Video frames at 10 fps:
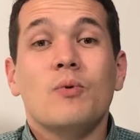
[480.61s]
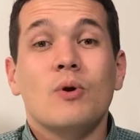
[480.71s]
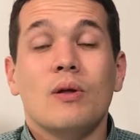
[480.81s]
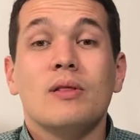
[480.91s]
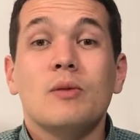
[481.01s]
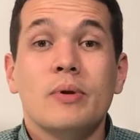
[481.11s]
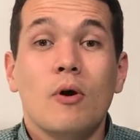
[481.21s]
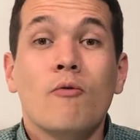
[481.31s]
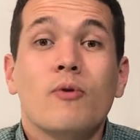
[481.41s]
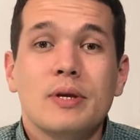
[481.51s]
we're a little bit
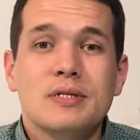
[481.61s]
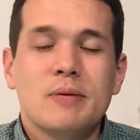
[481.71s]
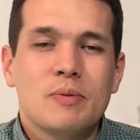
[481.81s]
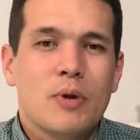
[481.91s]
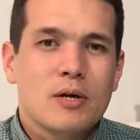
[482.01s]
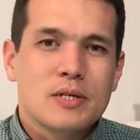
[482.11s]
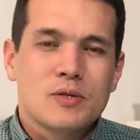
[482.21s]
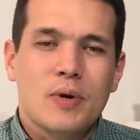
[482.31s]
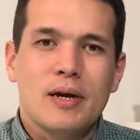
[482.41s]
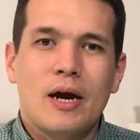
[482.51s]
overly steeped in
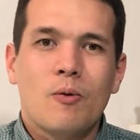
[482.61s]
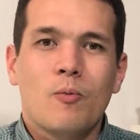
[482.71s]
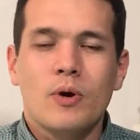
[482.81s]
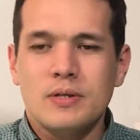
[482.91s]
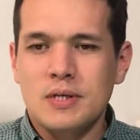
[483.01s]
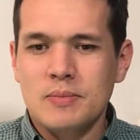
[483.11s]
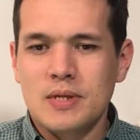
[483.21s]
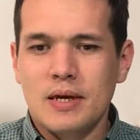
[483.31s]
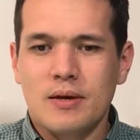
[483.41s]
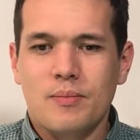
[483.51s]
politics right now, where it seems
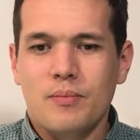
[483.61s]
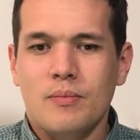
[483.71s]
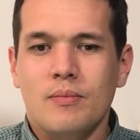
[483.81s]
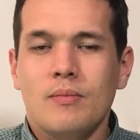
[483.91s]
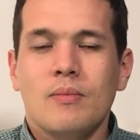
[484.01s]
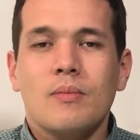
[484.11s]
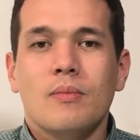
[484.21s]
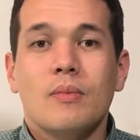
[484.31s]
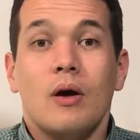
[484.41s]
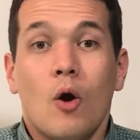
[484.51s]
like
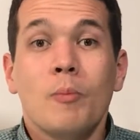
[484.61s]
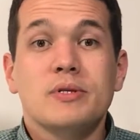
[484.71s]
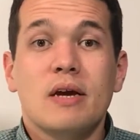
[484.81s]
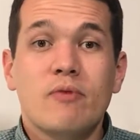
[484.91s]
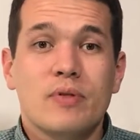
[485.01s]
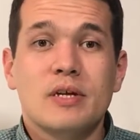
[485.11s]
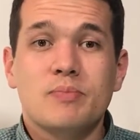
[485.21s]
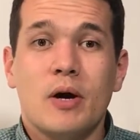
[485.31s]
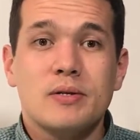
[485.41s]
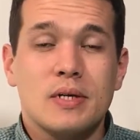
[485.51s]
almost everything is
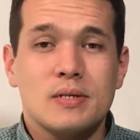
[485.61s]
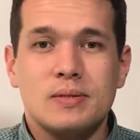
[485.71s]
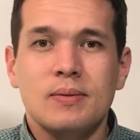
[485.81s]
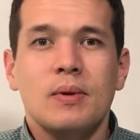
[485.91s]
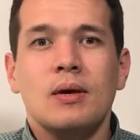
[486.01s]
politics.